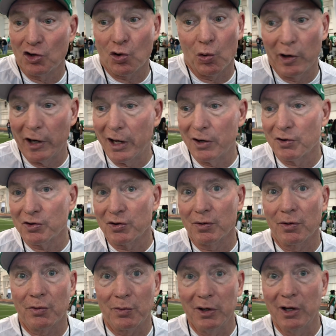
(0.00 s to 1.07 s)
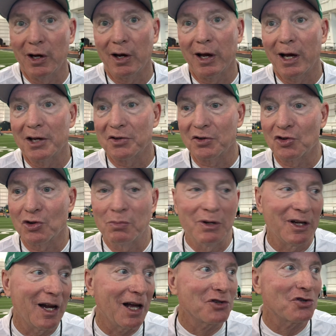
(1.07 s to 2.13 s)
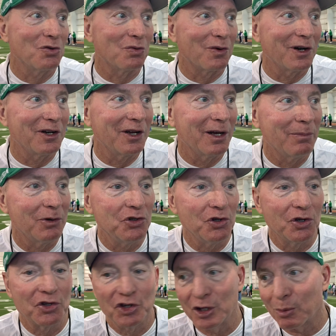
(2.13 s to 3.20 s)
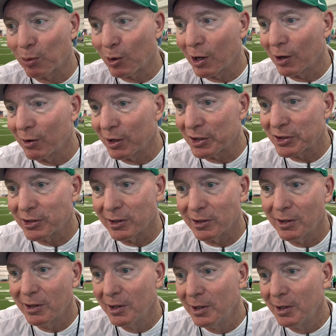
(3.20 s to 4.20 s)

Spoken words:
Corey and Anderson are three young guys that should be in high school right now, but you can see the progress that,